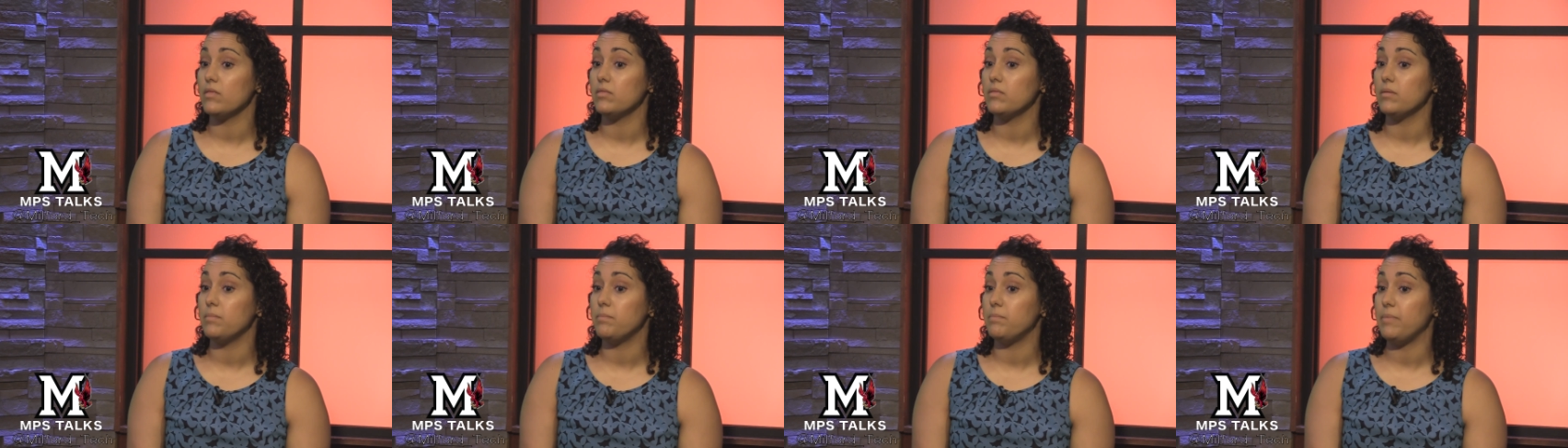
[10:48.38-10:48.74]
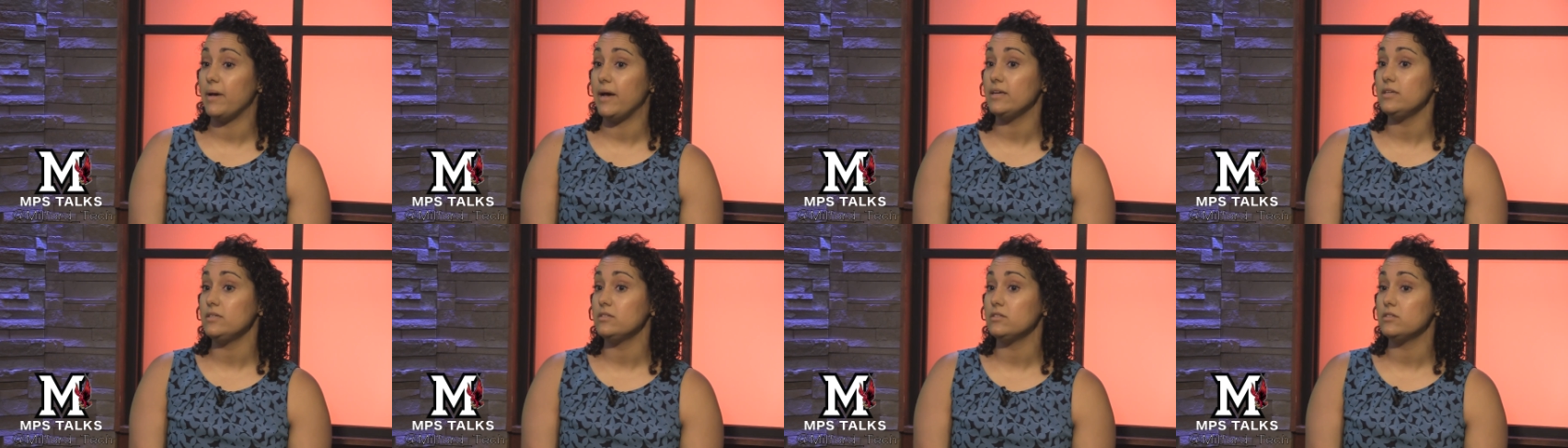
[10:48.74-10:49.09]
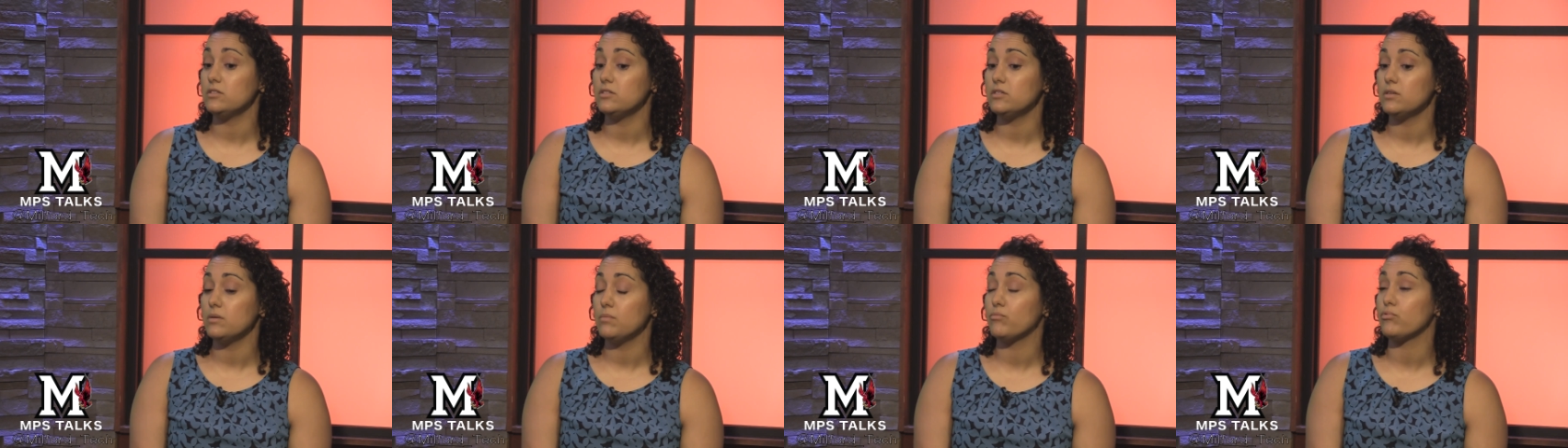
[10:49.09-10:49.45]
the
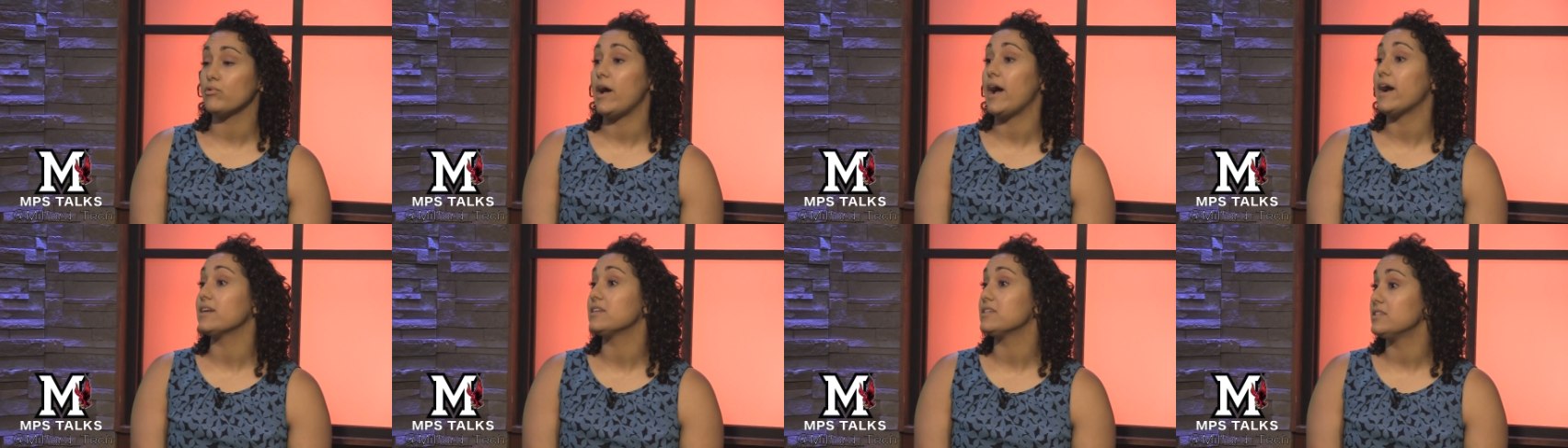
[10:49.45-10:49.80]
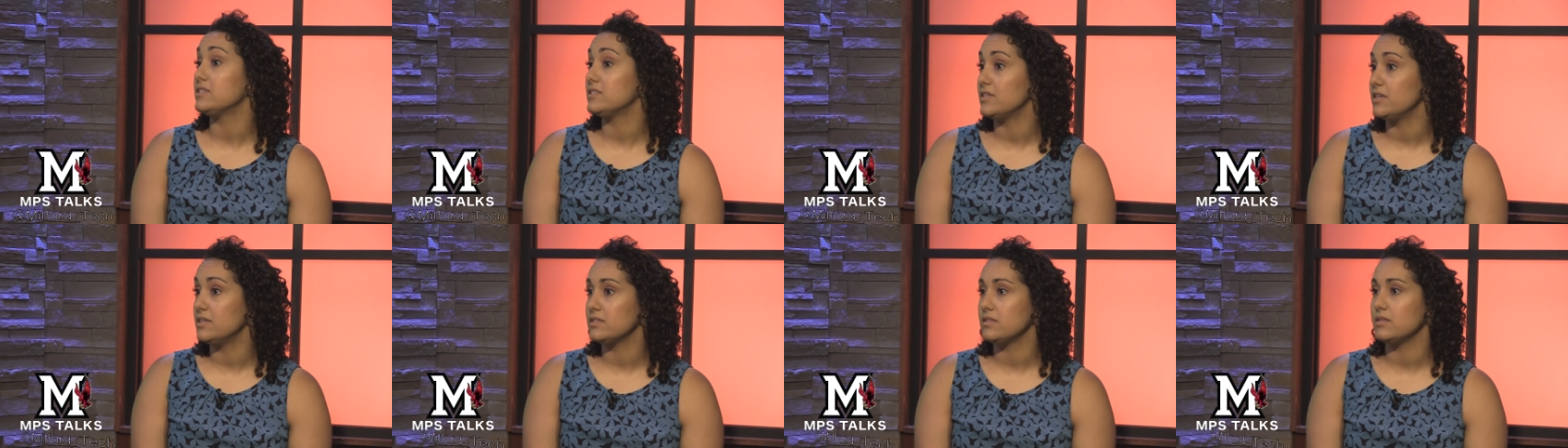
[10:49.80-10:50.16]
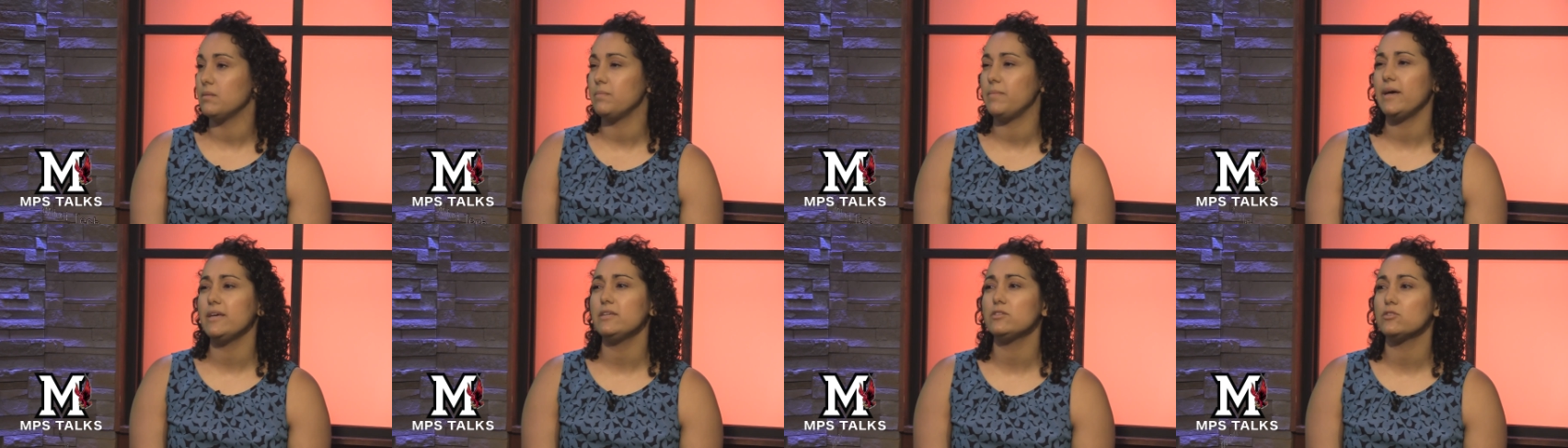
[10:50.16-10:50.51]
best practices and
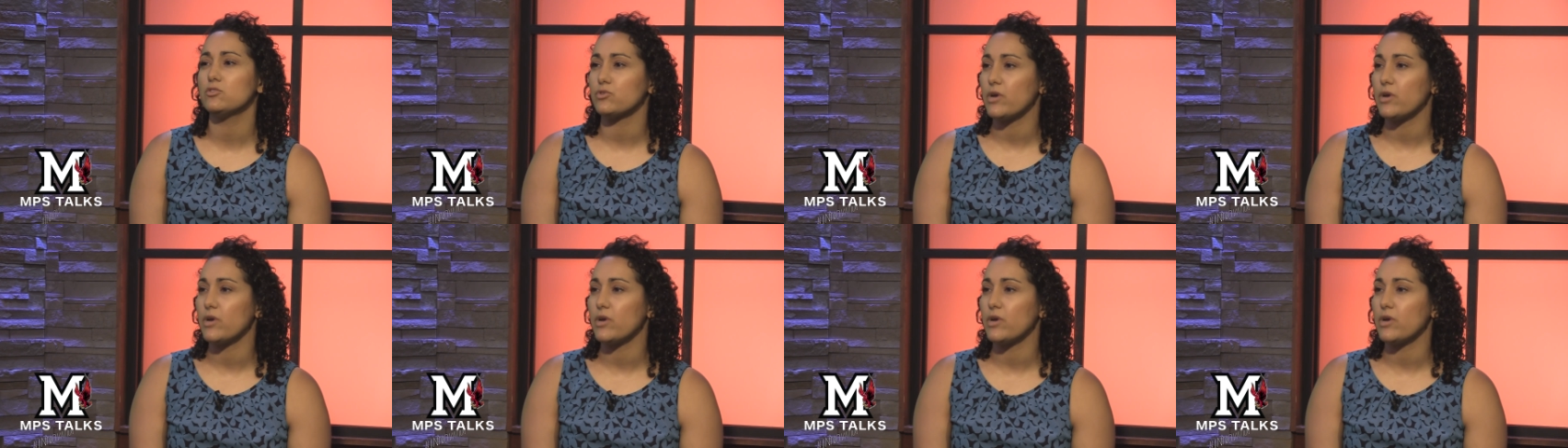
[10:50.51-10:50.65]
the best